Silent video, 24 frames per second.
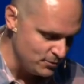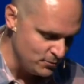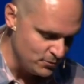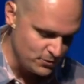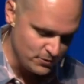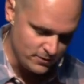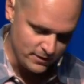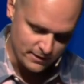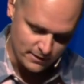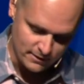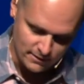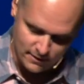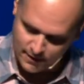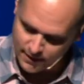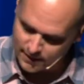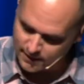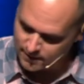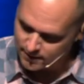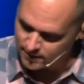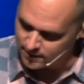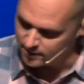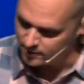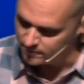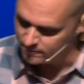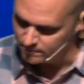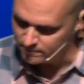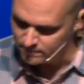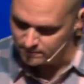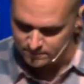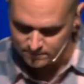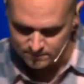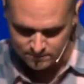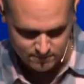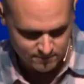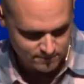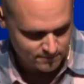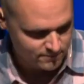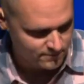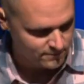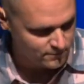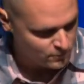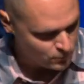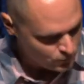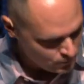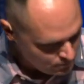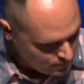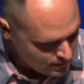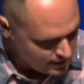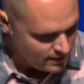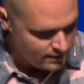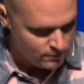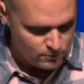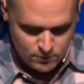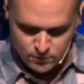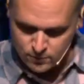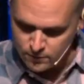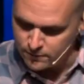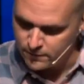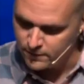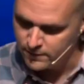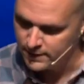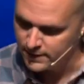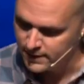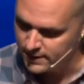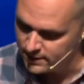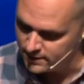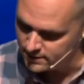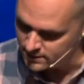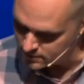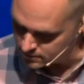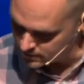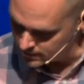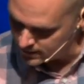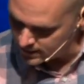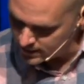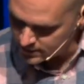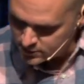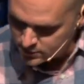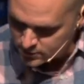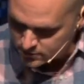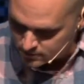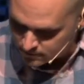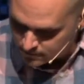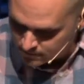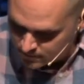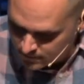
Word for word: you a drink. Like, um, We'll, we'll do it for the kids, but not you.